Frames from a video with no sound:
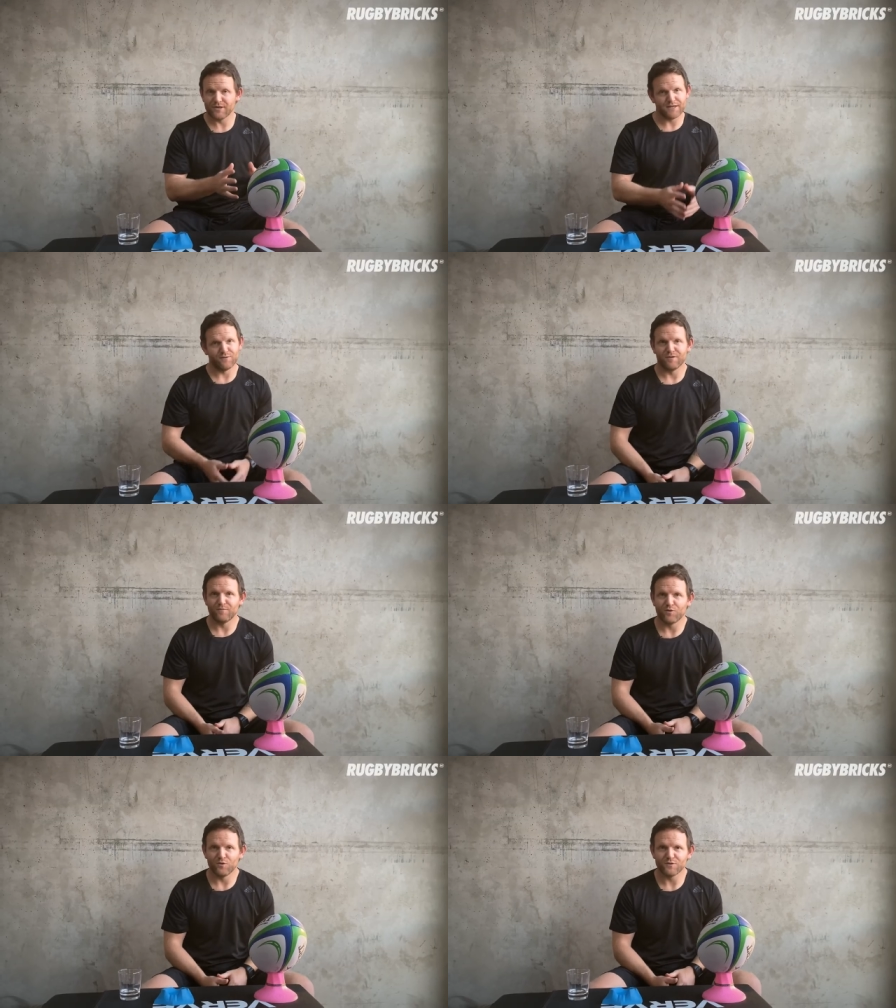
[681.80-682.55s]
idea where the
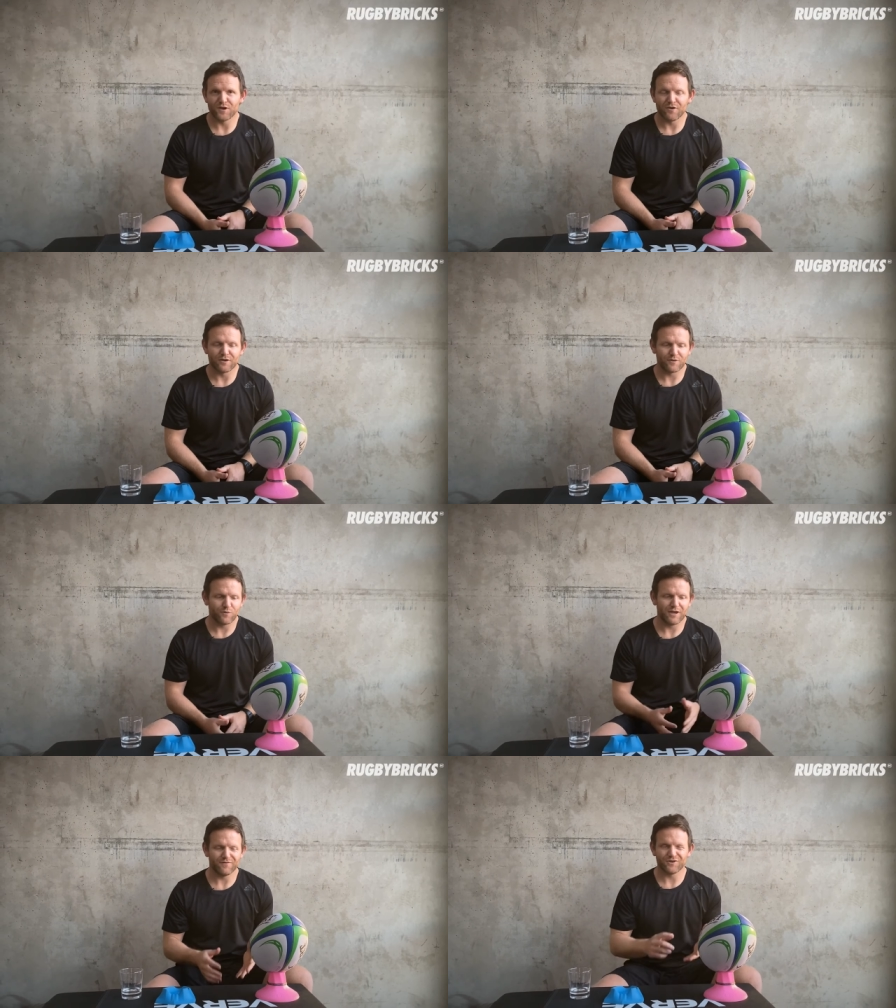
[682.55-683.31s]
ball's going.
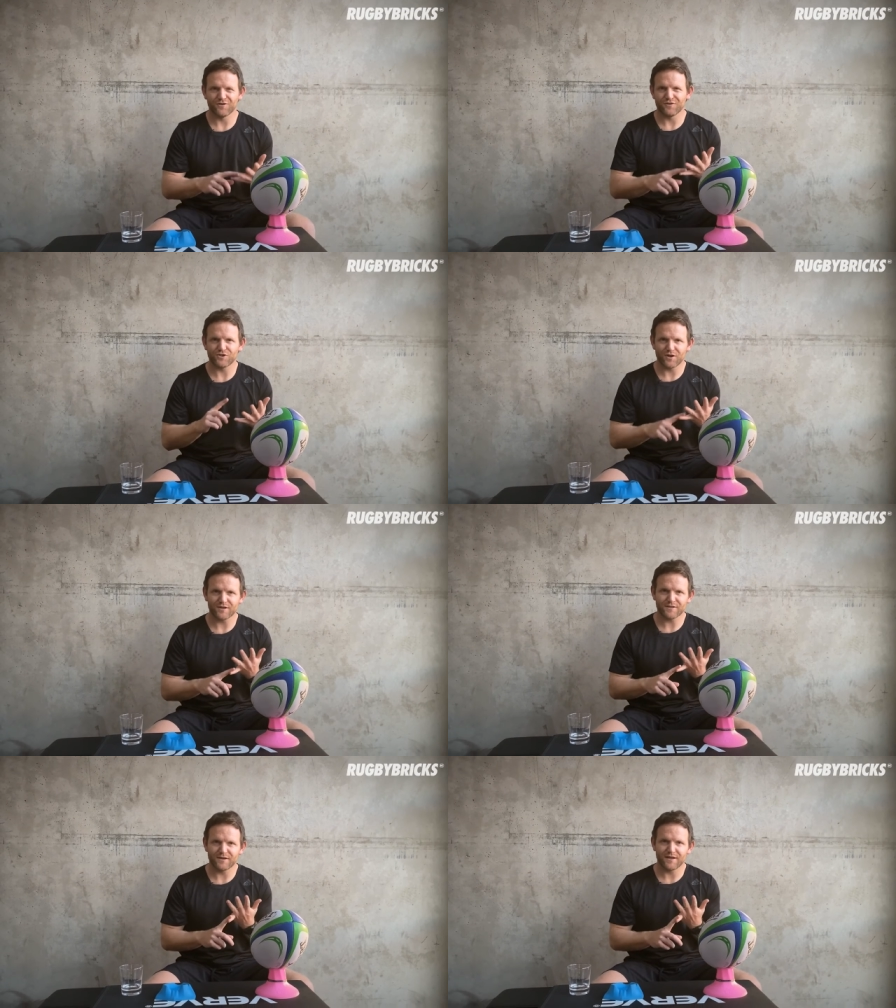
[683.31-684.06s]
We haven't got the
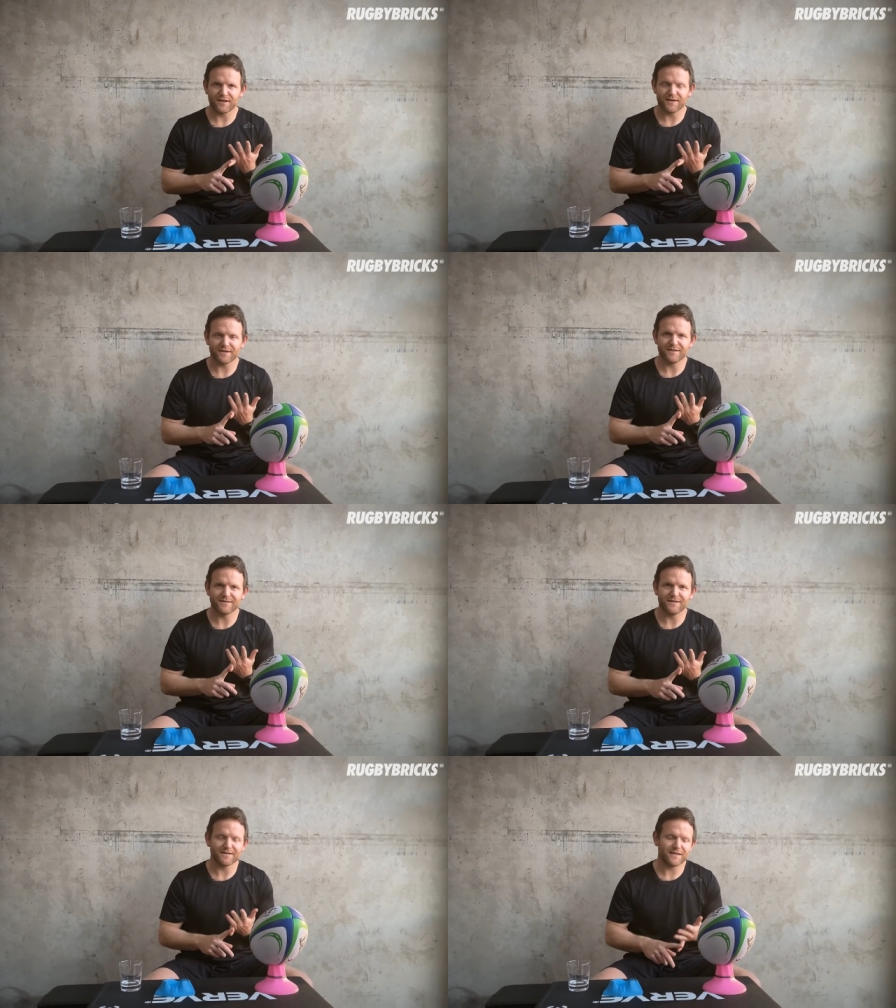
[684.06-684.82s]
trust in our kicking
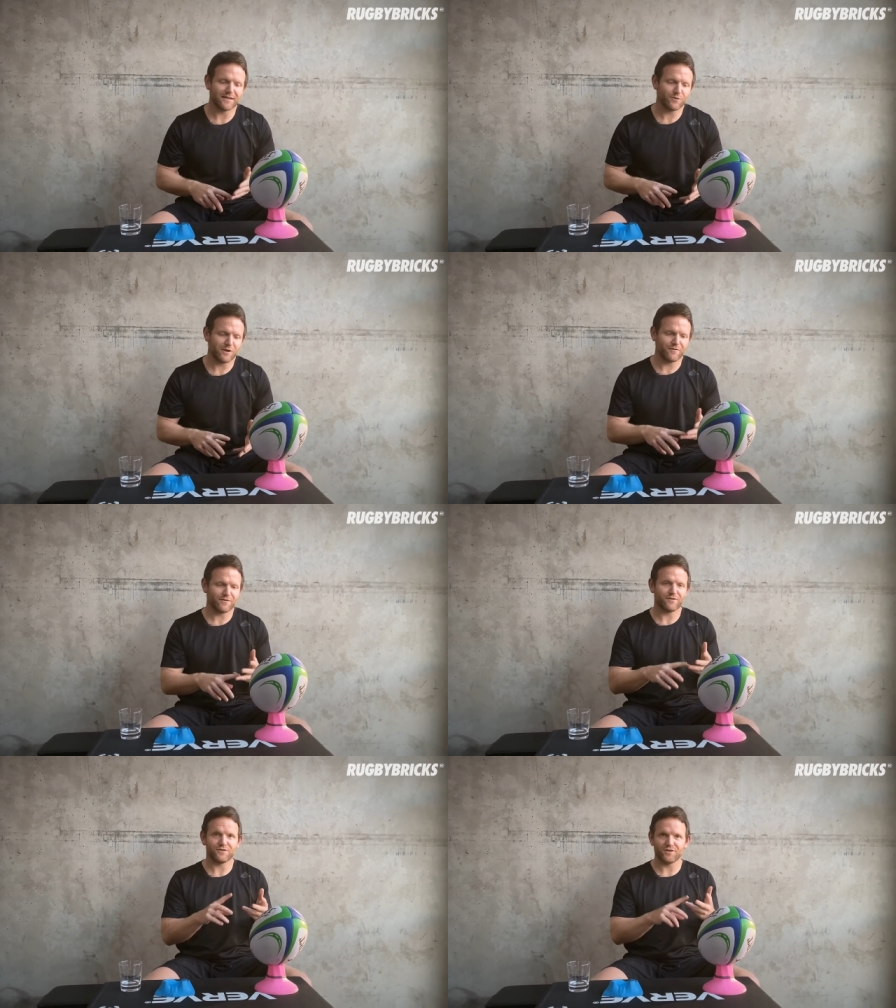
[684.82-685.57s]
technique, we haven't
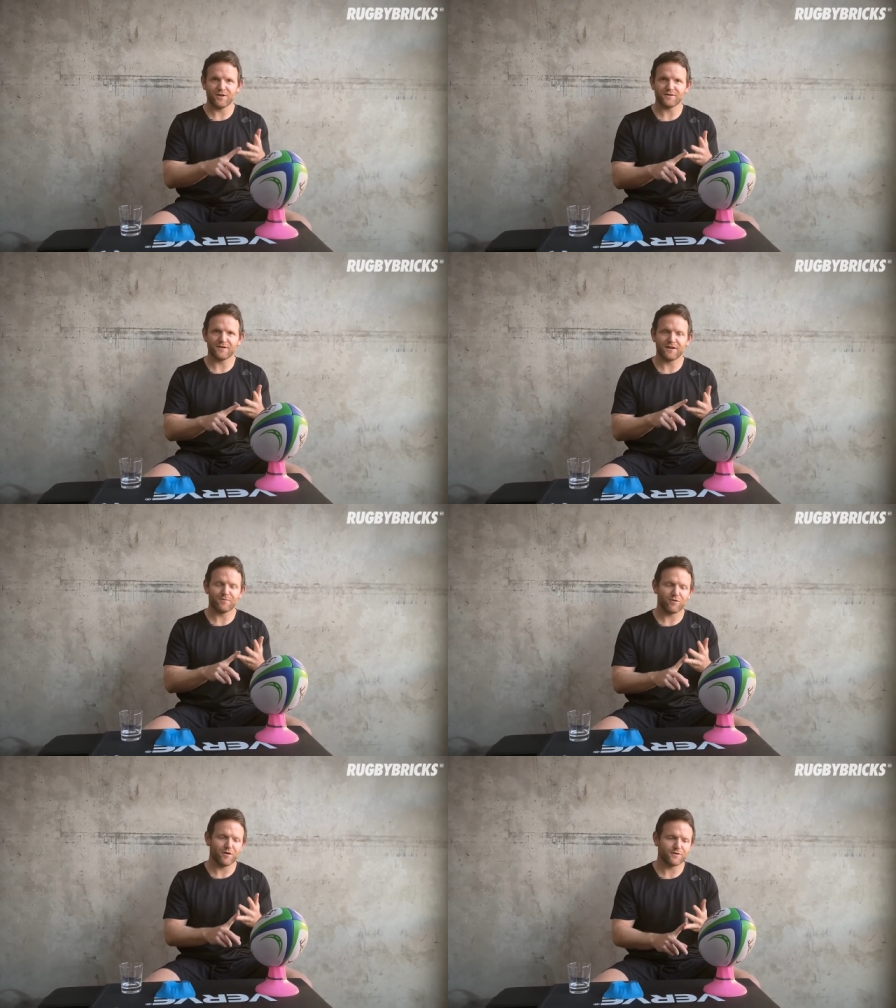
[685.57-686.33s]
got the trust in our
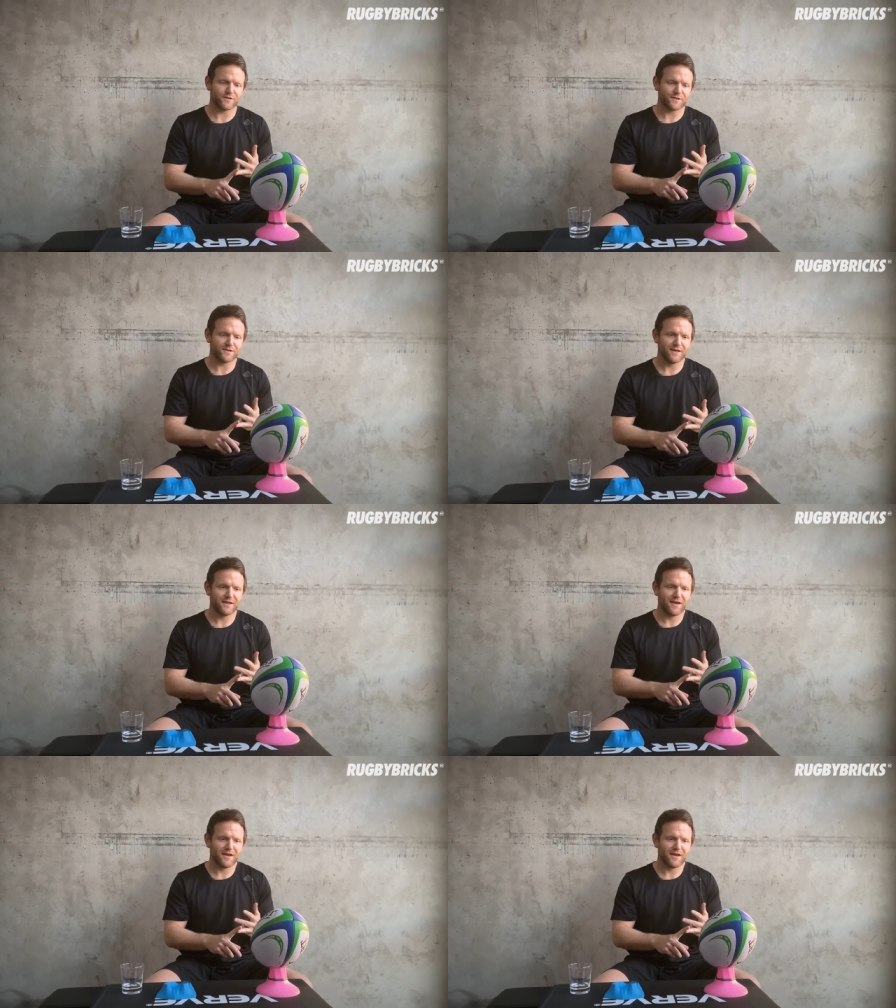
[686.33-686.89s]
process,